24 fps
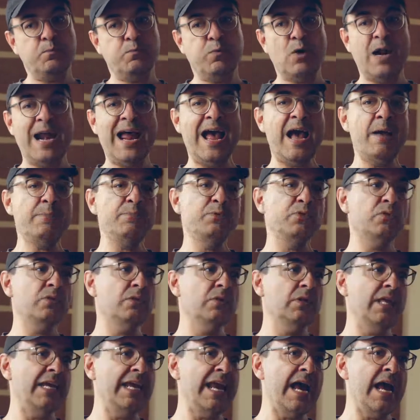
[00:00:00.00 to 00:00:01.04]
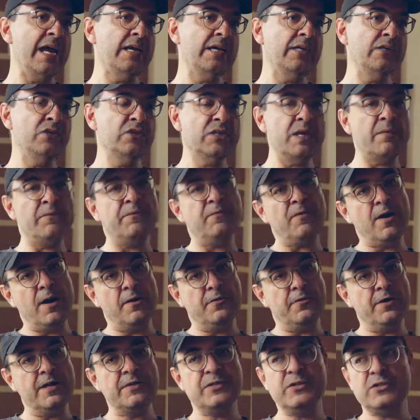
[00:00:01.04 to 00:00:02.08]
Perhaps they had a
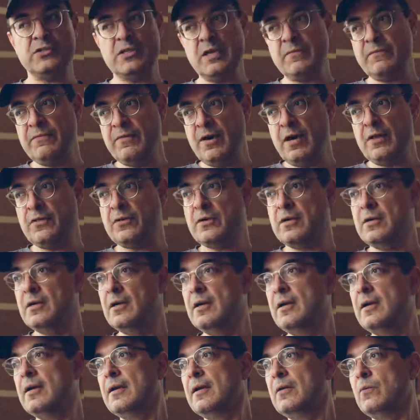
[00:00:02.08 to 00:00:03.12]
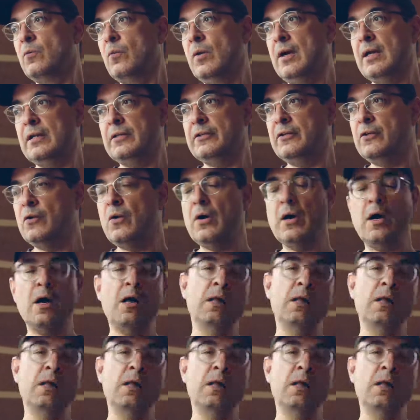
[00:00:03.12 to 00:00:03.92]
stepfather, and the stepfather, well, you know,